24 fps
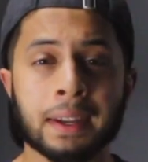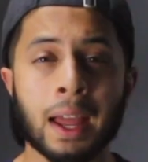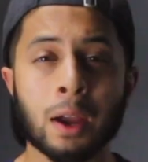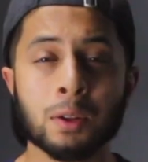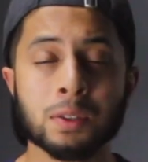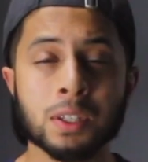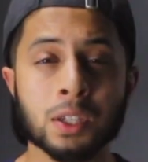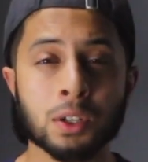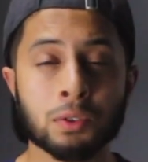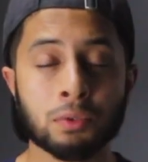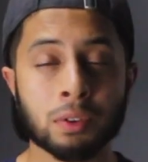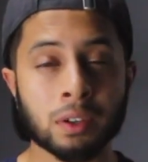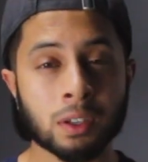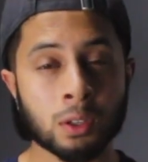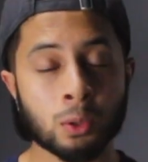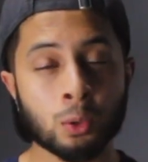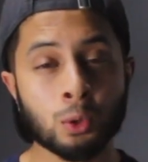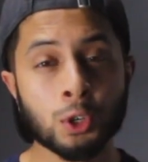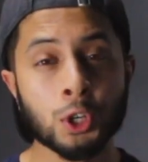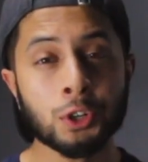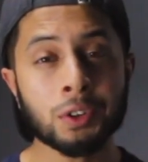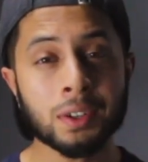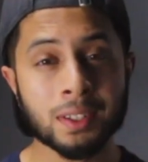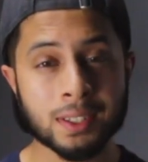Now, to
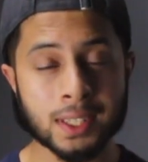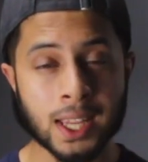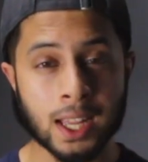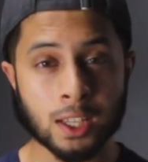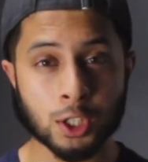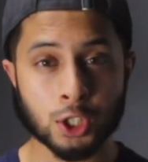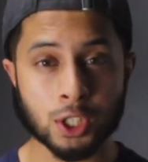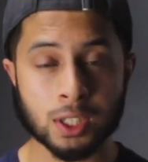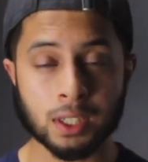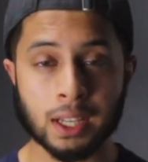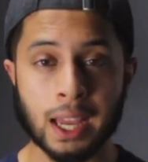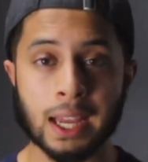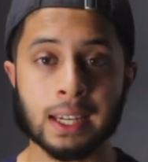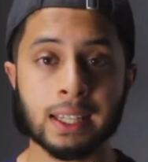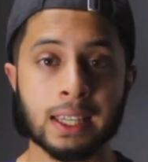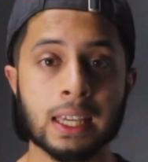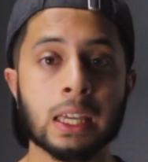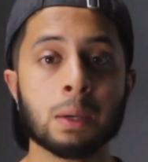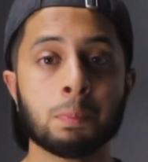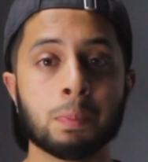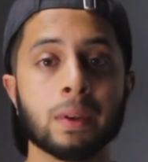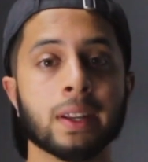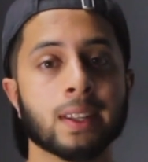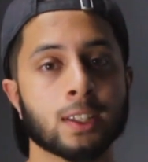renew your intention and
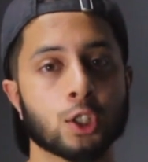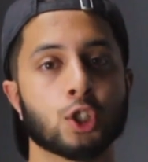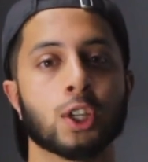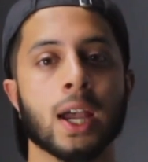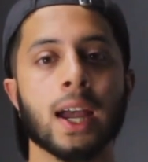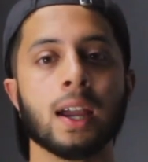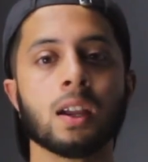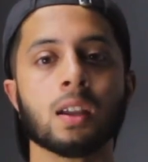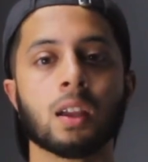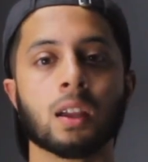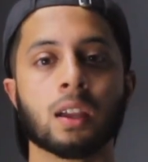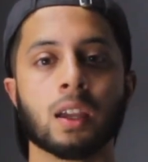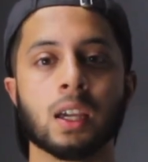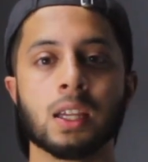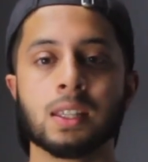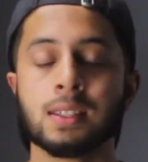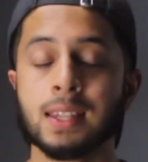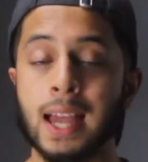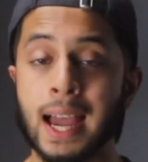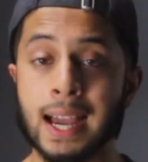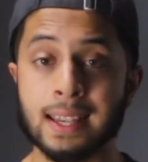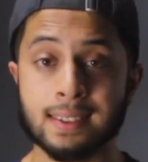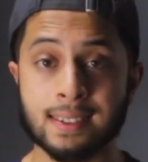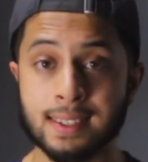keep it in check,
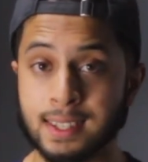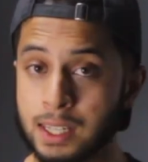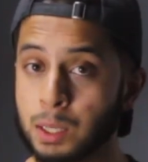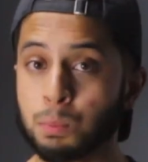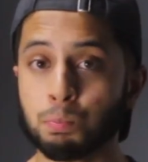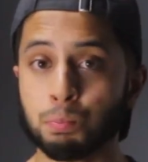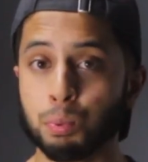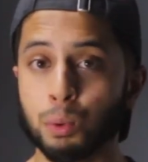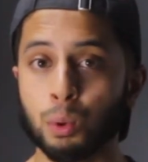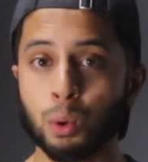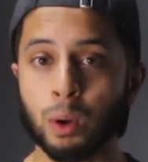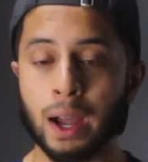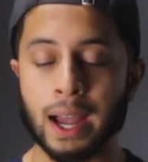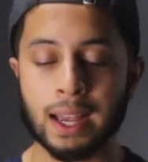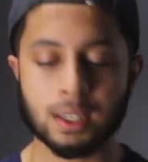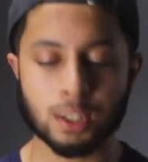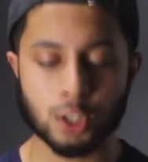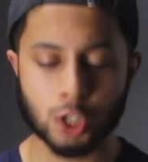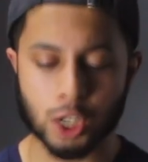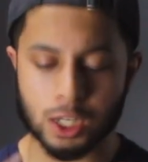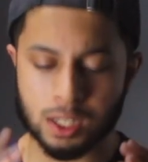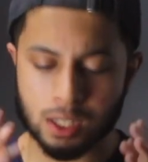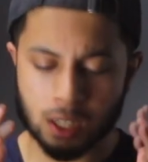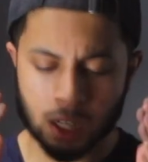it's as simple
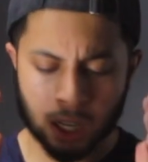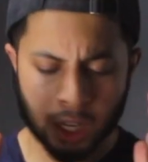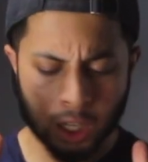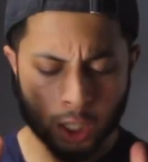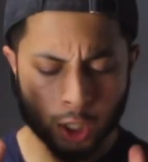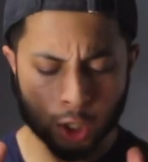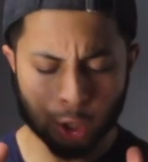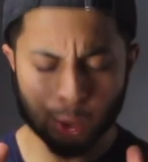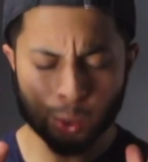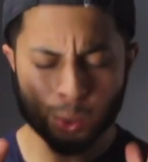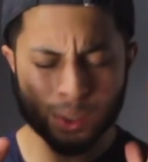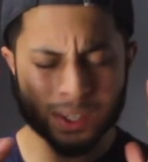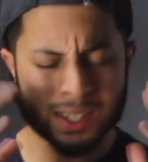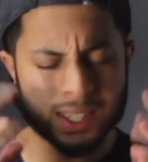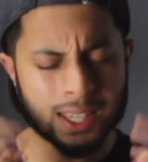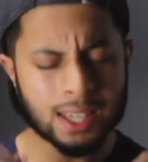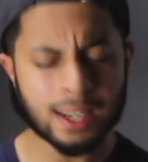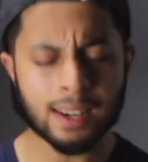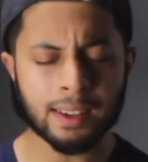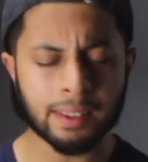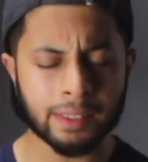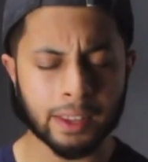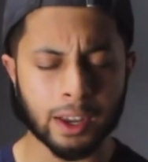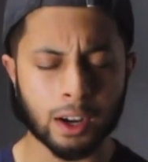as just you
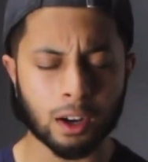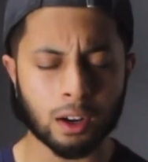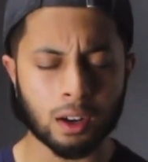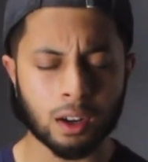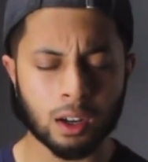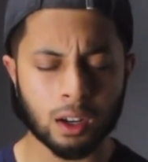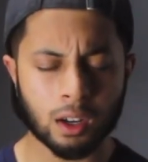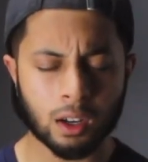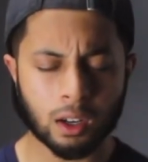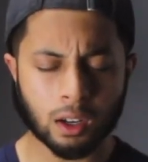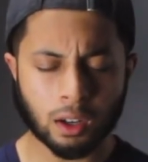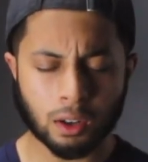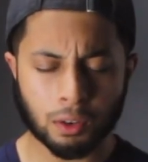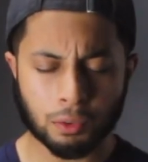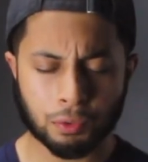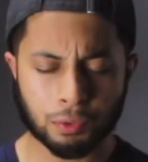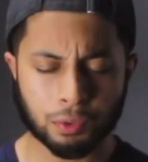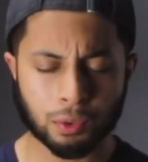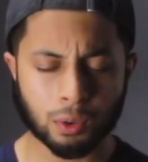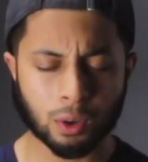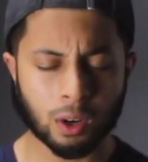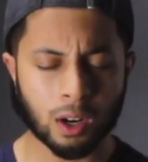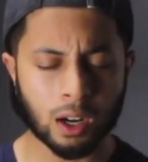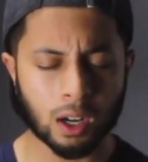sitting there
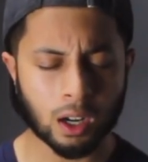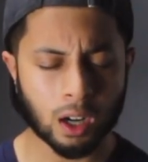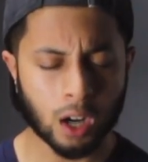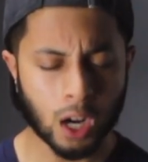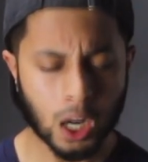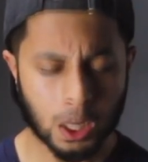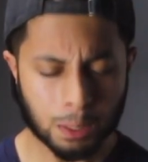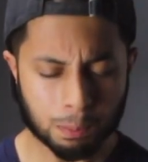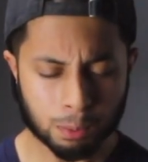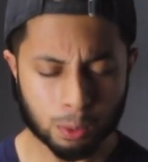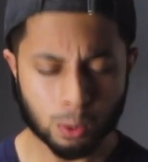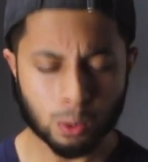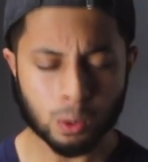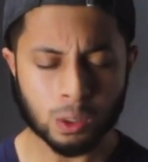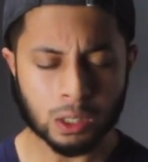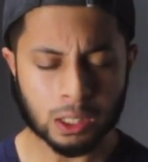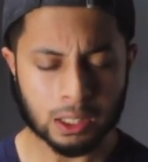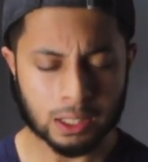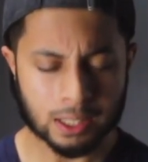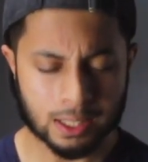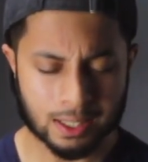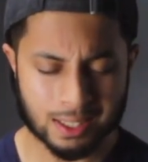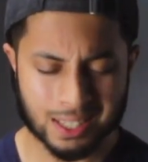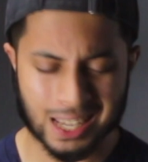for a couple
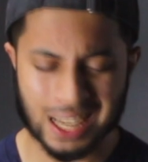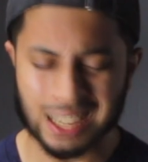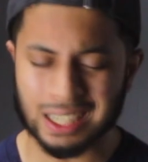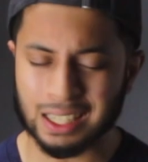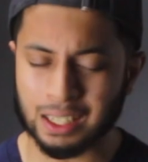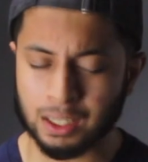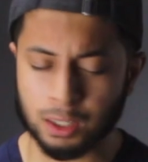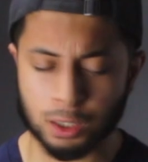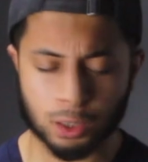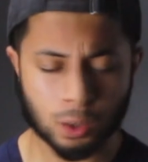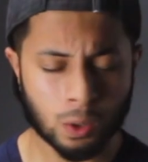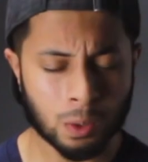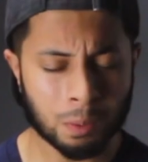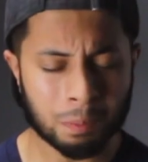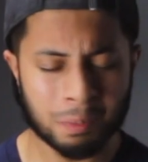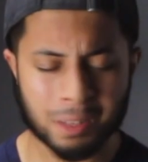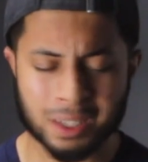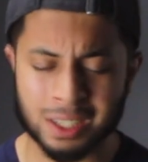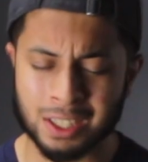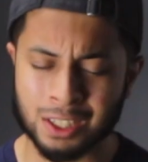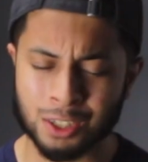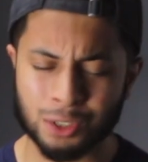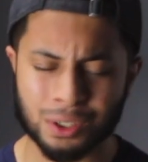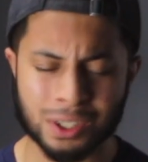seconds or
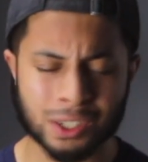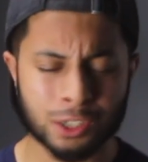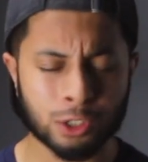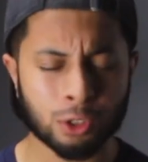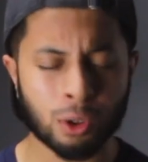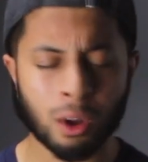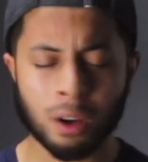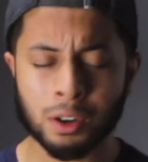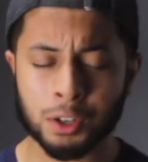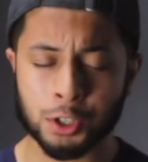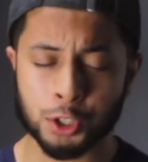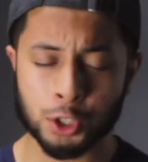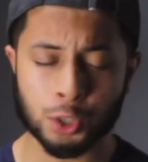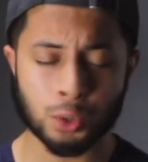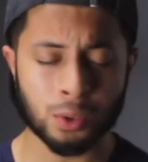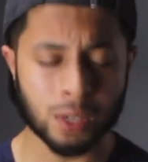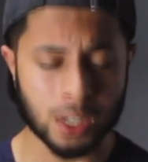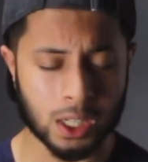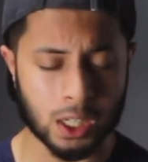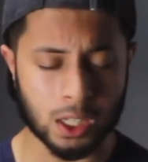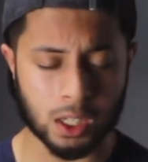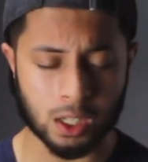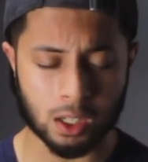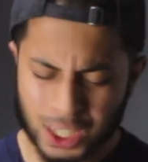minutes, or as long as you
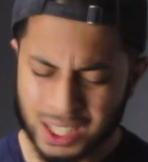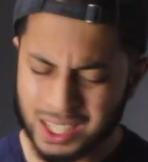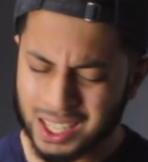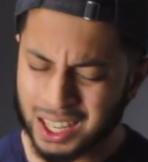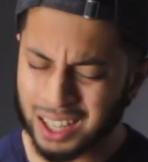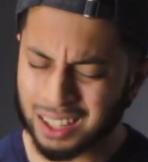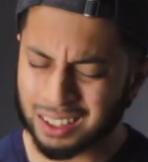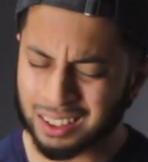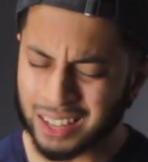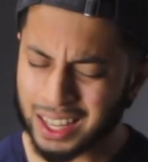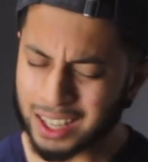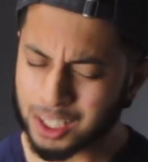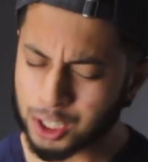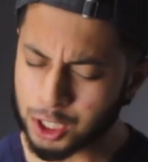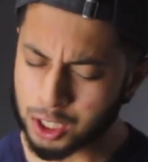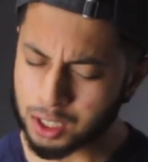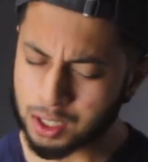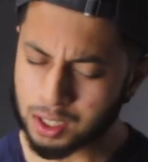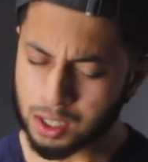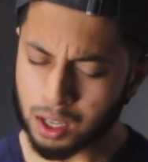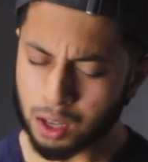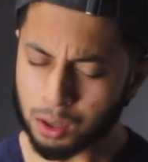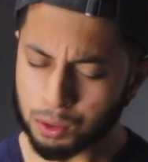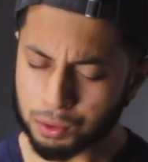need. Just collect
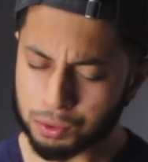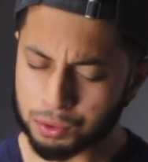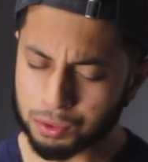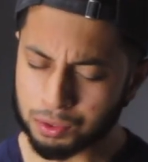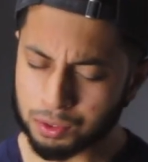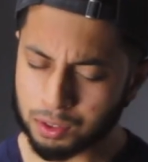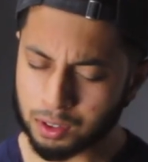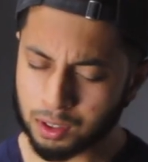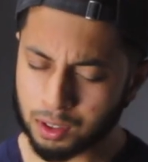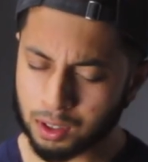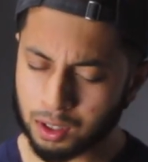yourself